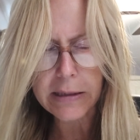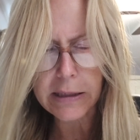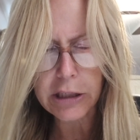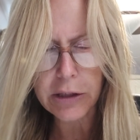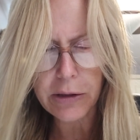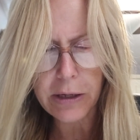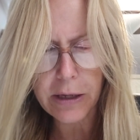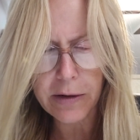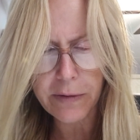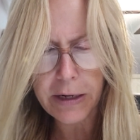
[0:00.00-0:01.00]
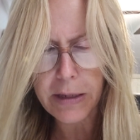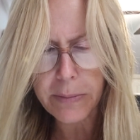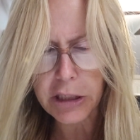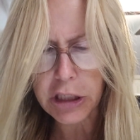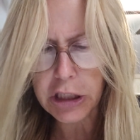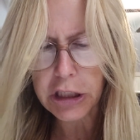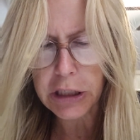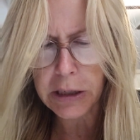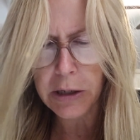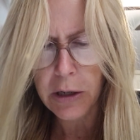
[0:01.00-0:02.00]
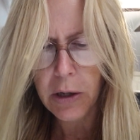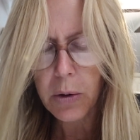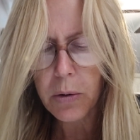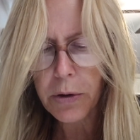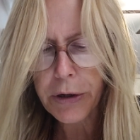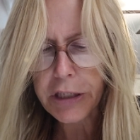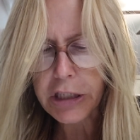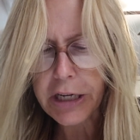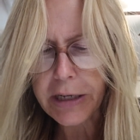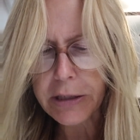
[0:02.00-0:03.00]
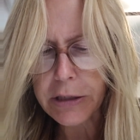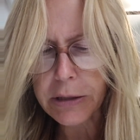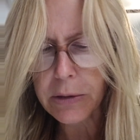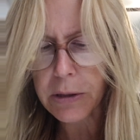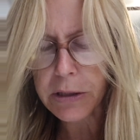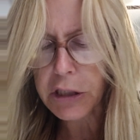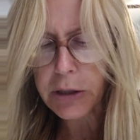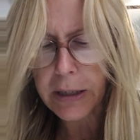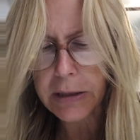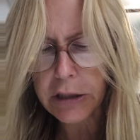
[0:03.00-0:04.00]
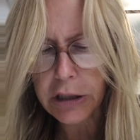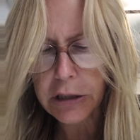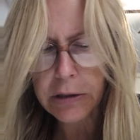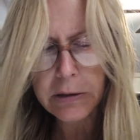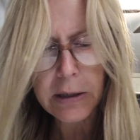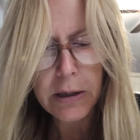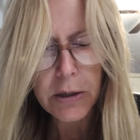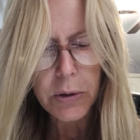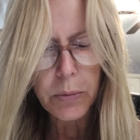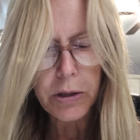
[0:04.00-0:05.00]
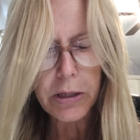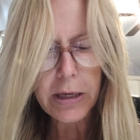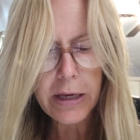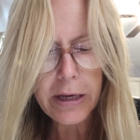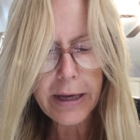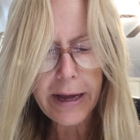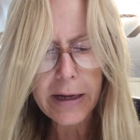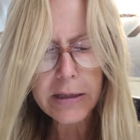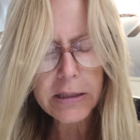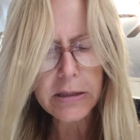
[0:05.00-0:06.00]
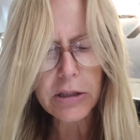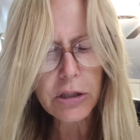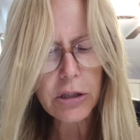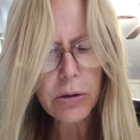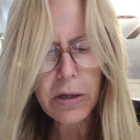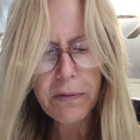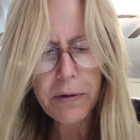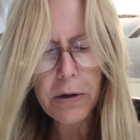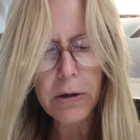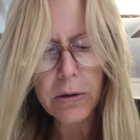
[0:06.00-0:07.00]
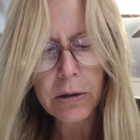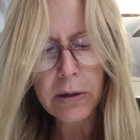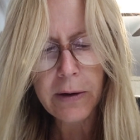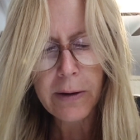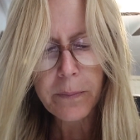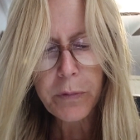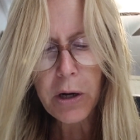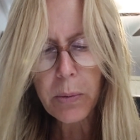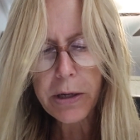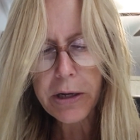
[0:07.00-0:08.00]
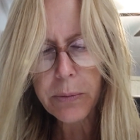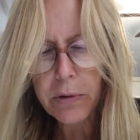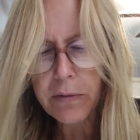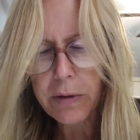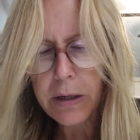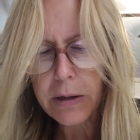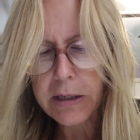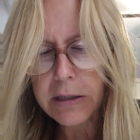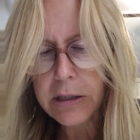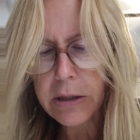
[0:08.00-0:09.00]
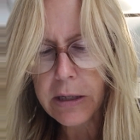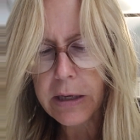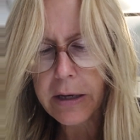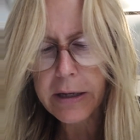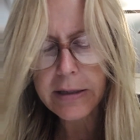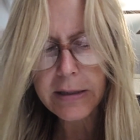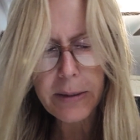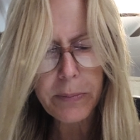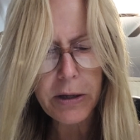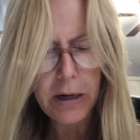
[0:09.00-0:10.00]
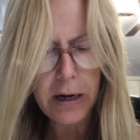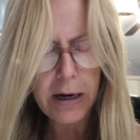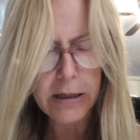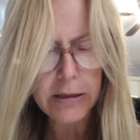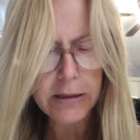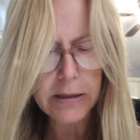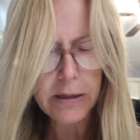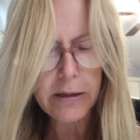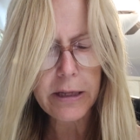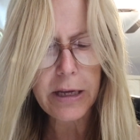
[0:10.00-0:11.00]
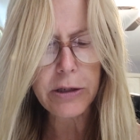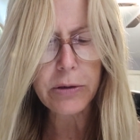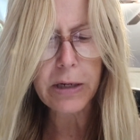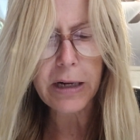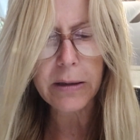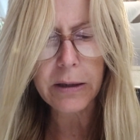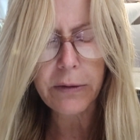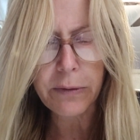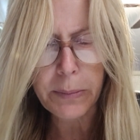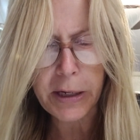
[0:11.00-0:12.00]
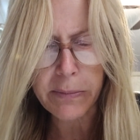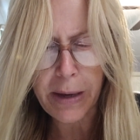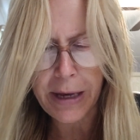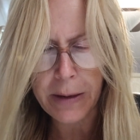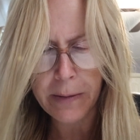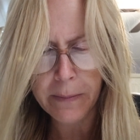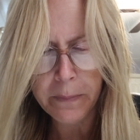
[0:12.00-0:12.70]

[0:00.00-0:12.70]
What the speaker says: such a thing of any magician or enchanter or astrologer. What the king asks is too difficult. No one can reveal it to the king except the gods, and they do not live among men."